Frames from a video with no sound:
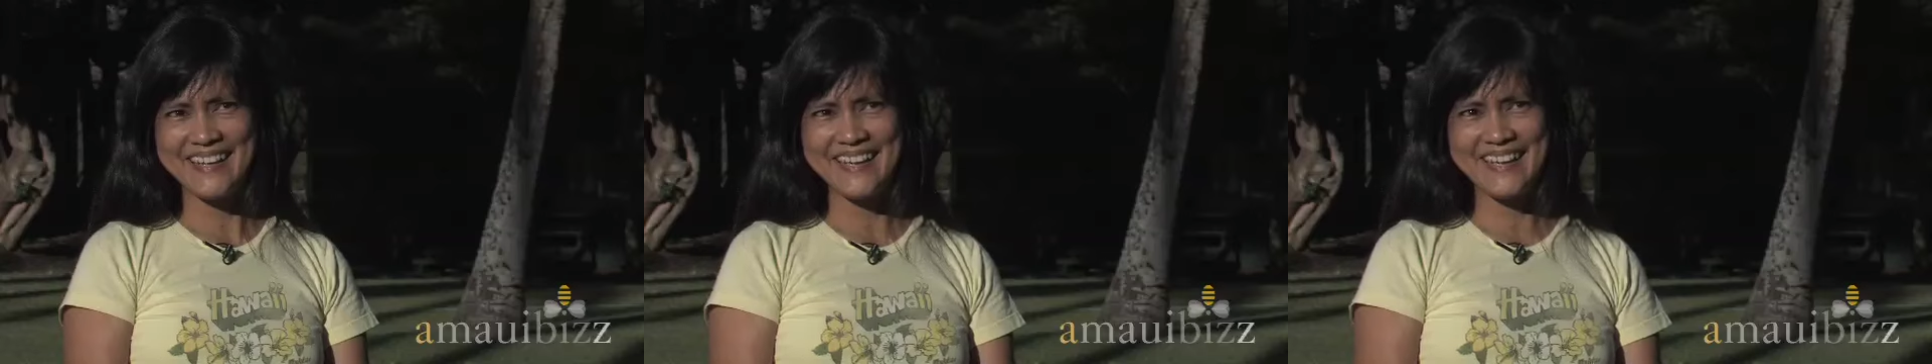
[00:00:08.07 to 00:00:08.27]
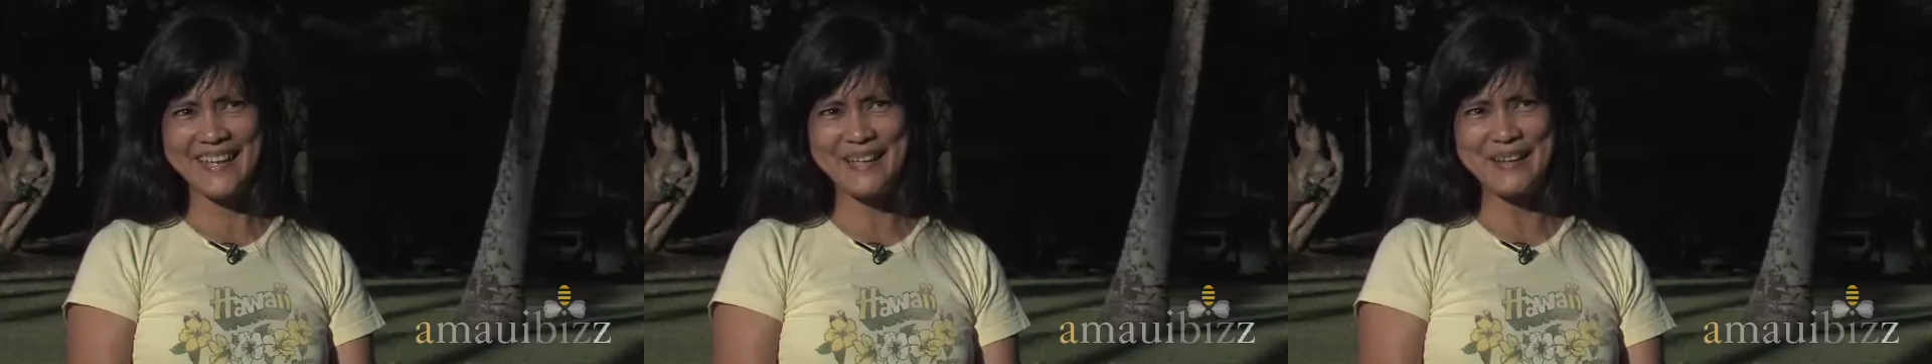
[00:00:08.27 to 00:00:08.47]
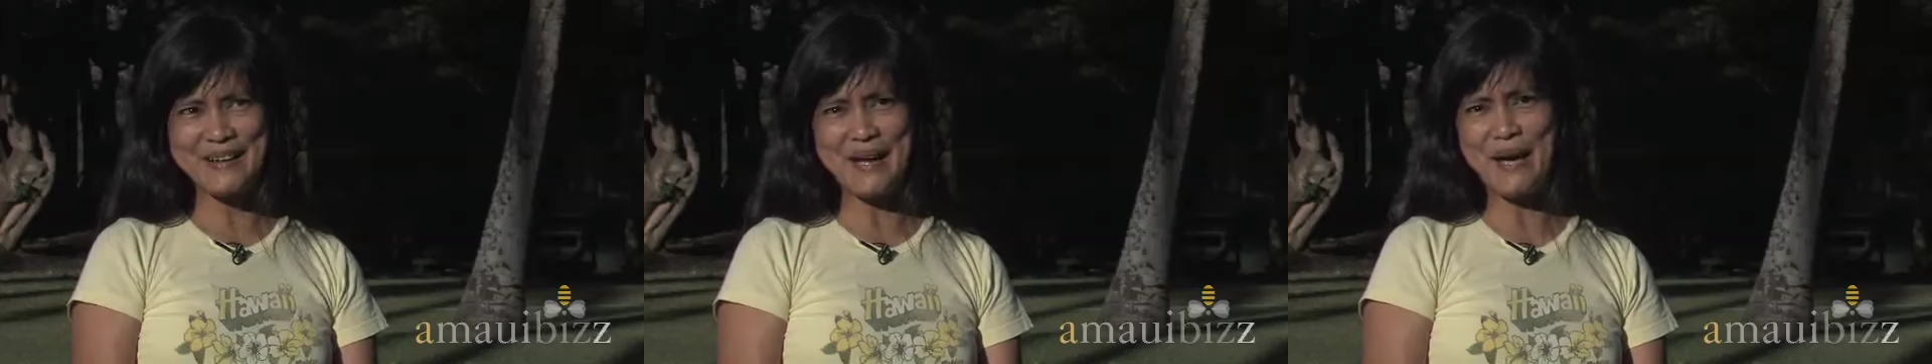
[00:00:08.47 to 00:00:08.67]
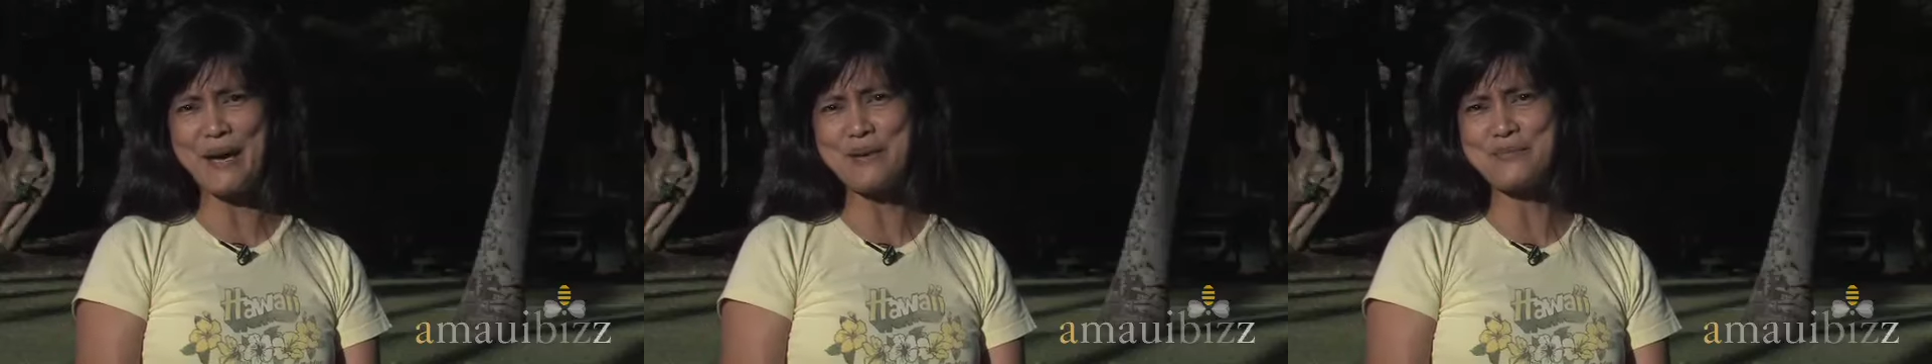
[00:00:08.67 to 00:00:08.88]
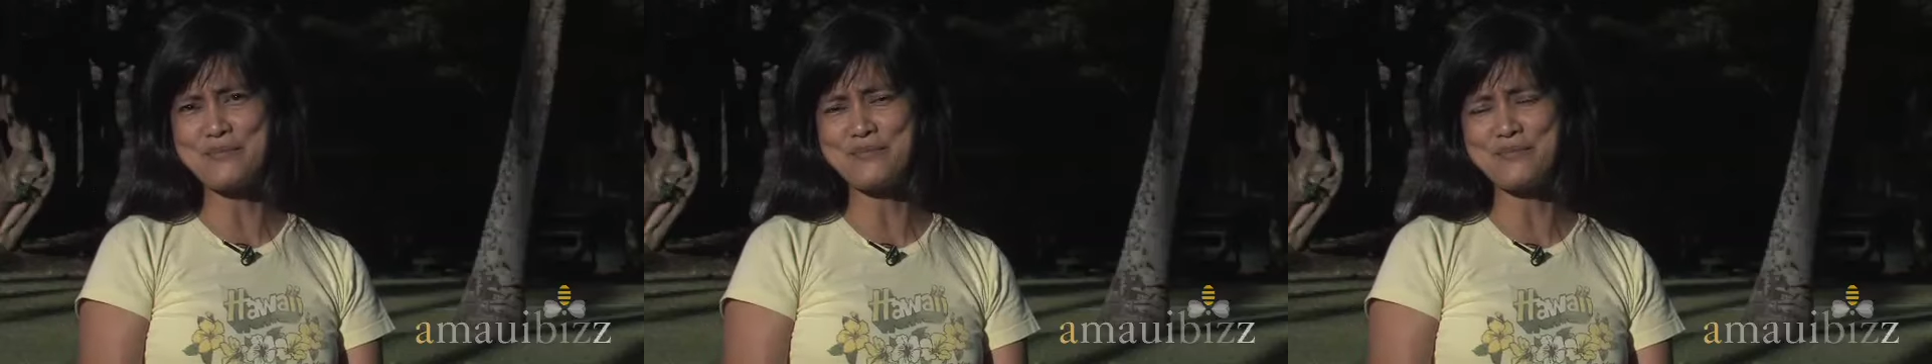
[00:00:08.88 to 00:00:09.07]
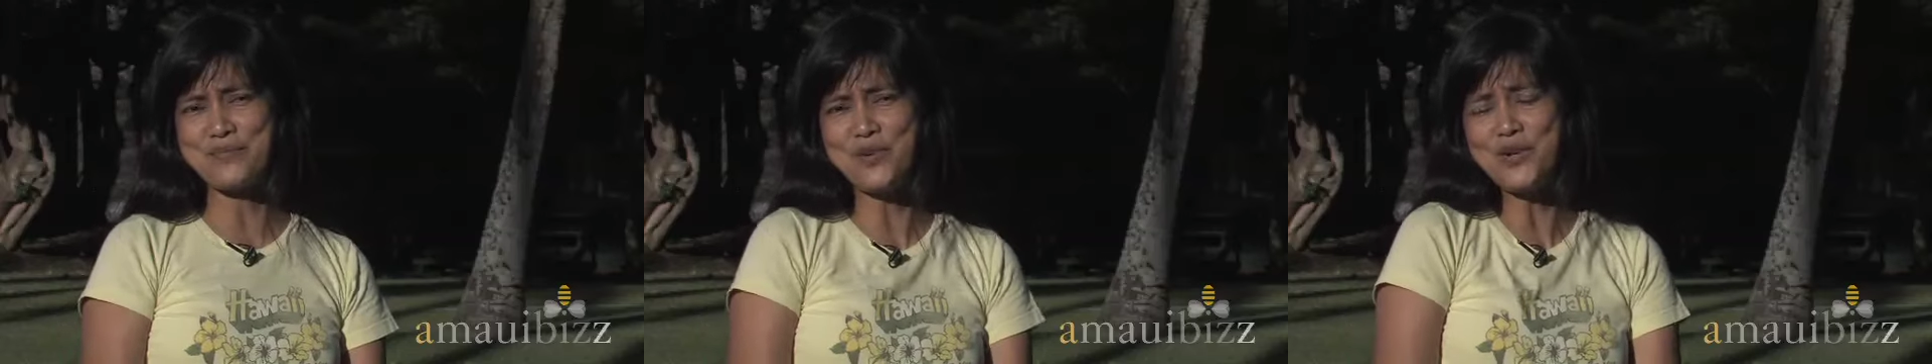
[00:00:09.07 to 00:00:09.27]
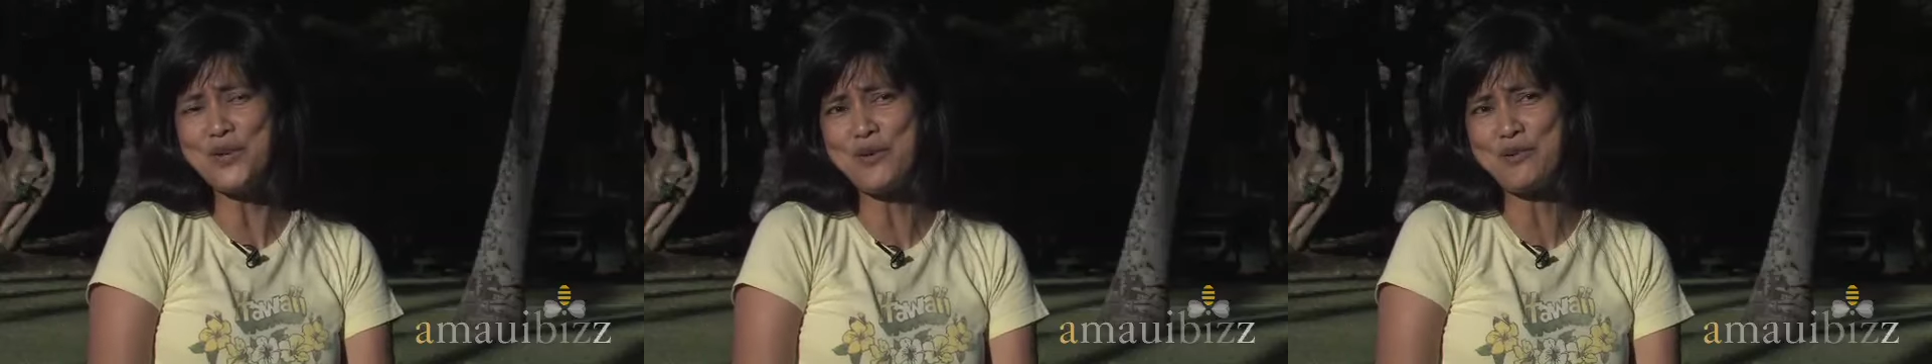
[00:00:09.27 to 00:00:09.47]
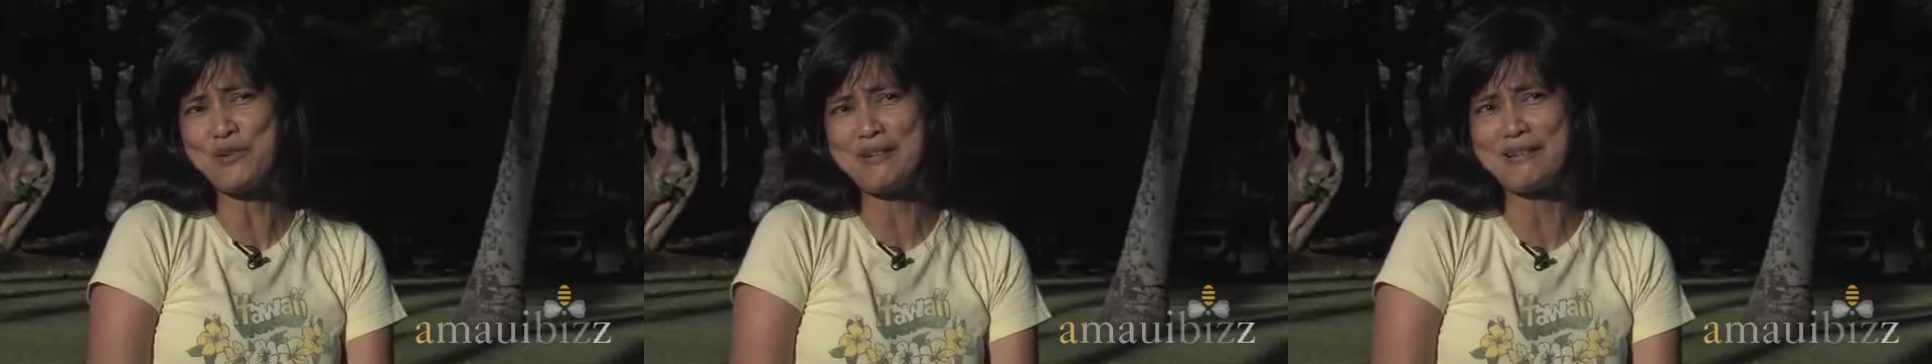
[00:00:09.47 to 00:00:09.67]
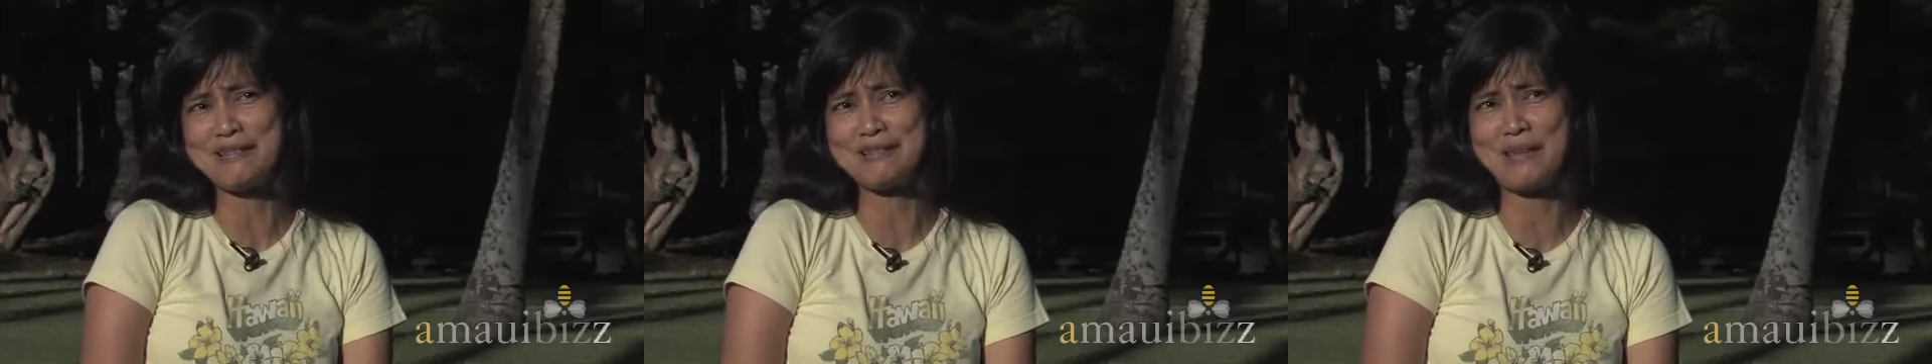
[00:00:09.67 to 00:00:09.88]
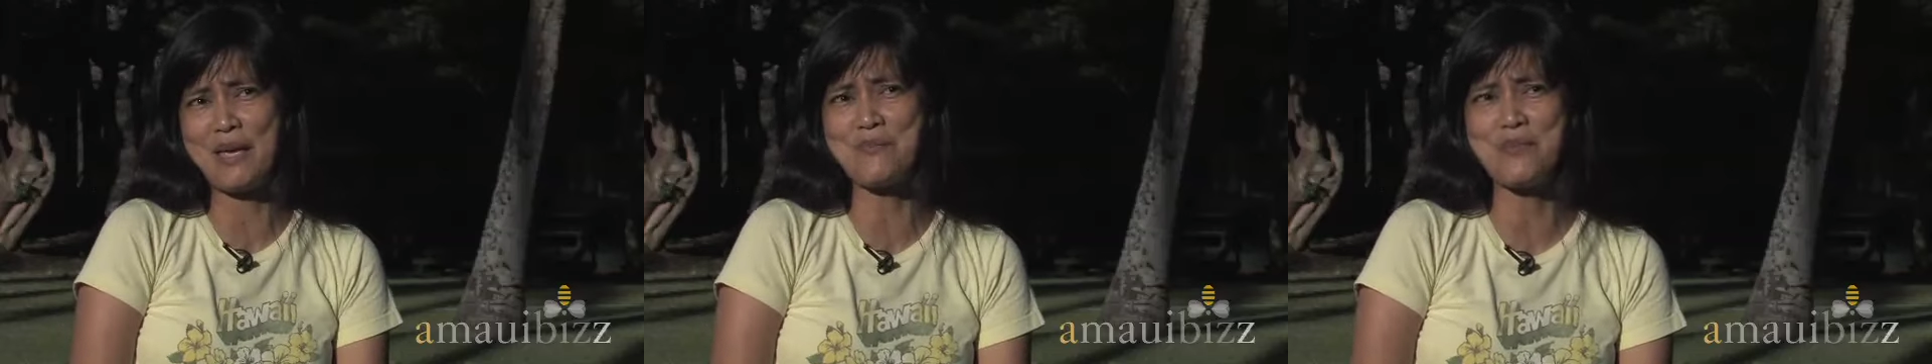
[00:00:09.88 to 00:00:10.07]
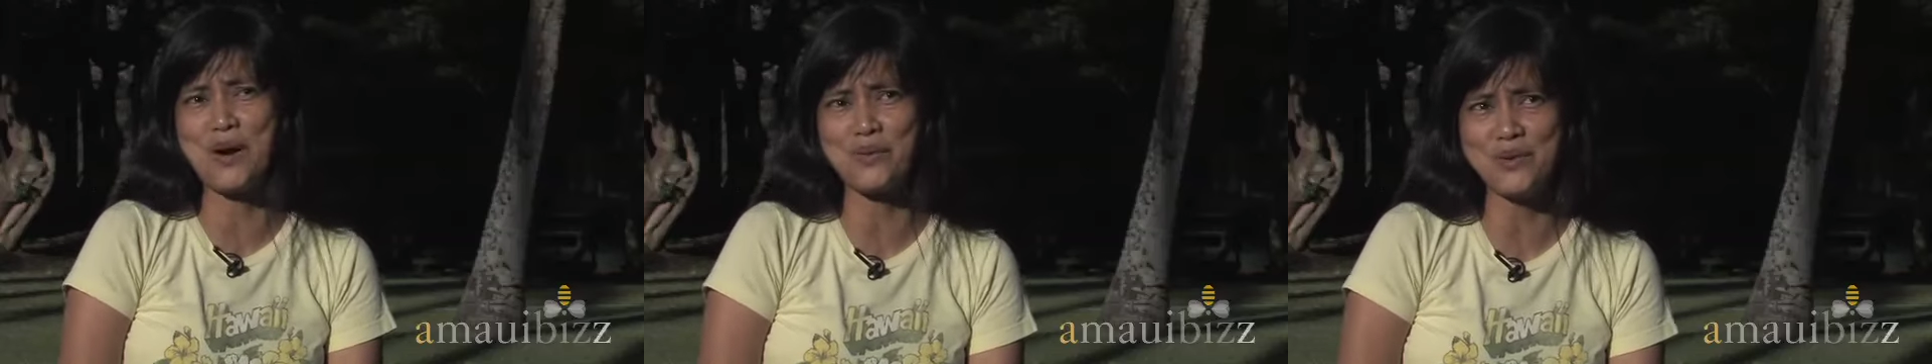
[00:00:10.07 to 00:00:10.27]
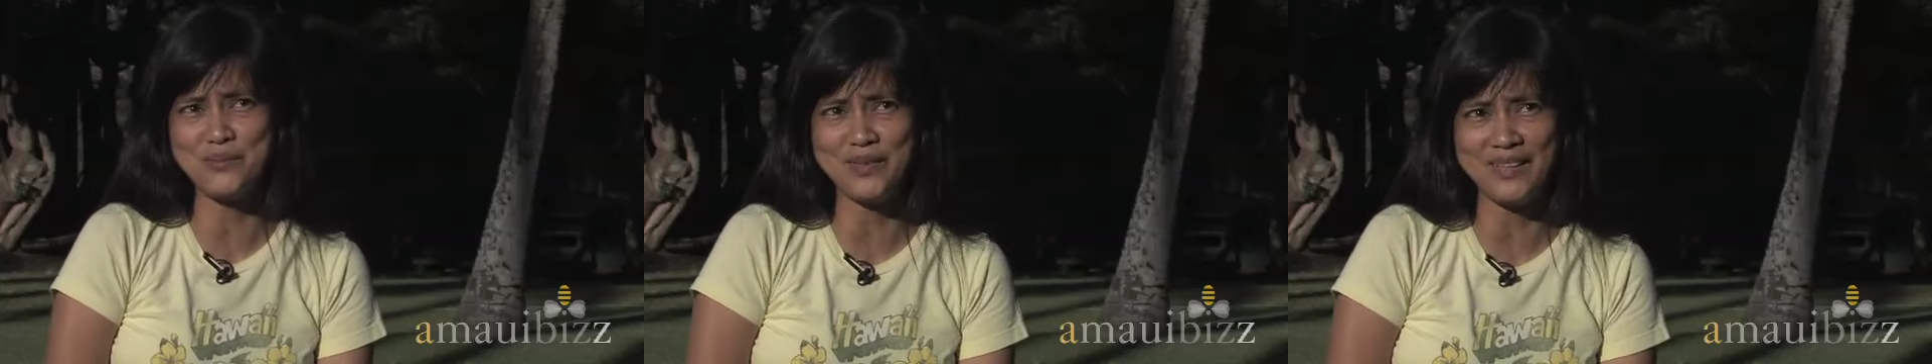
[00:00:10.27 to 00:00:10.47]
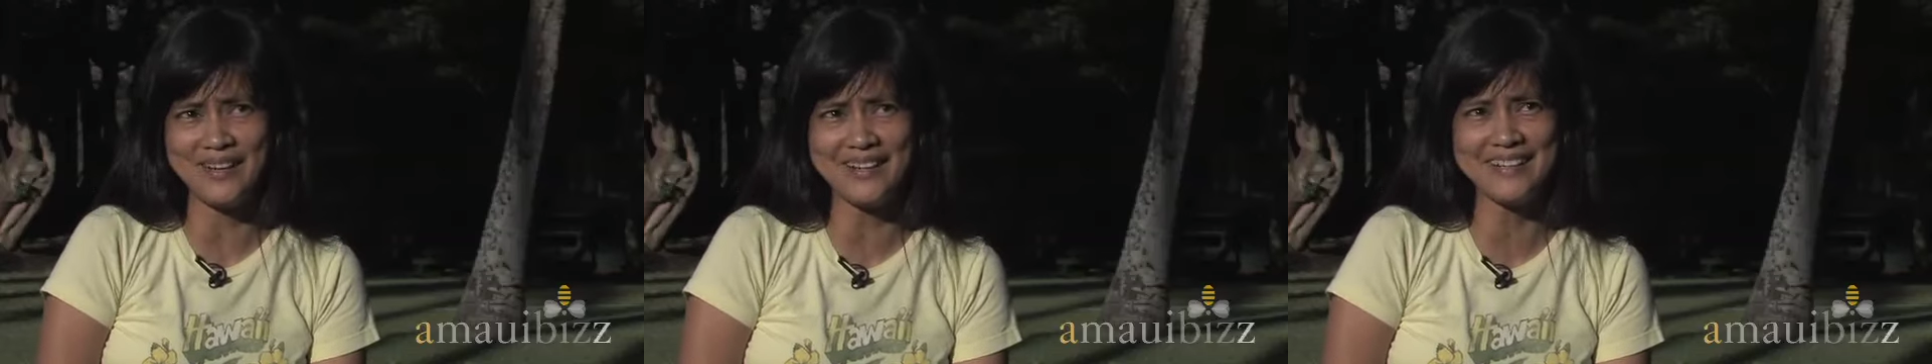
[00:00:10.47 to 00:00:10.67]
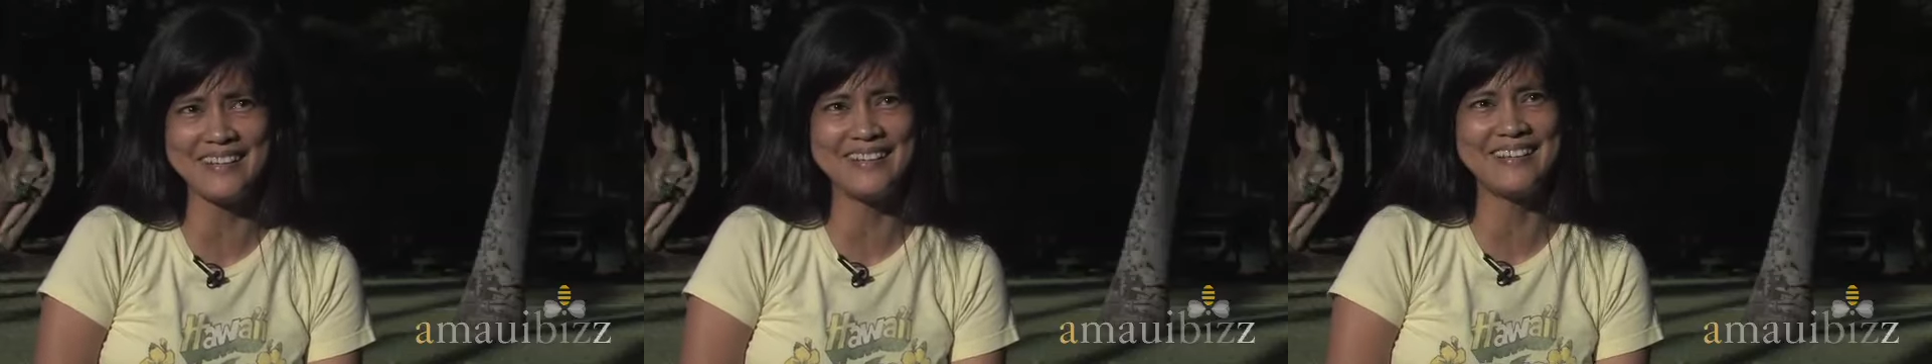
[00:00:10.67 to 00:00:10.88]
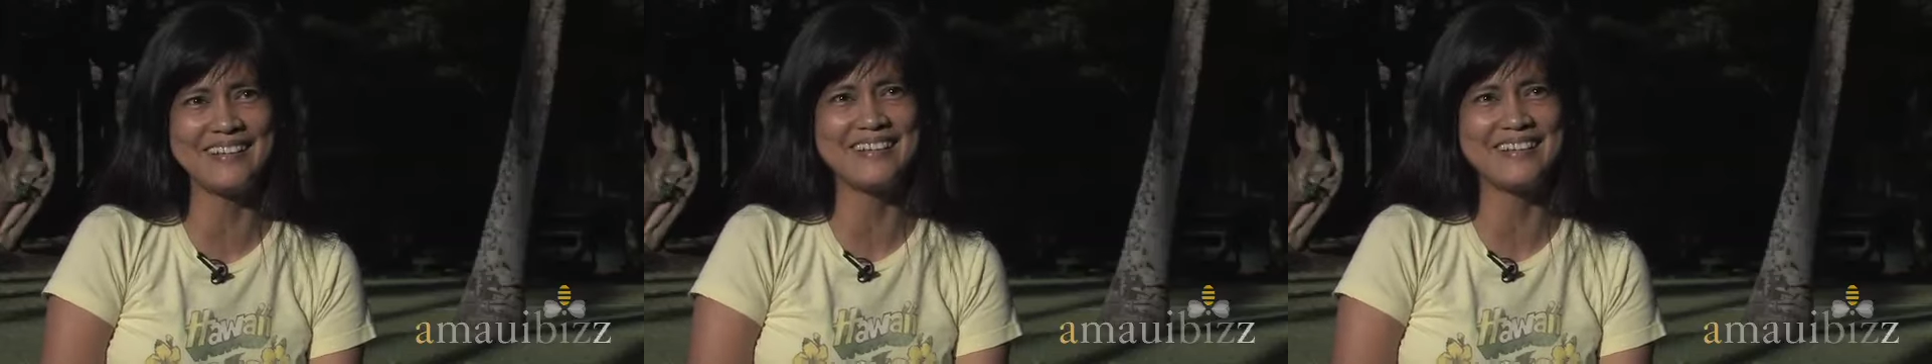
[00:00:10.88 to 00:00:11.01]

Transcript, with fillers: and I'm more known as a Maui blog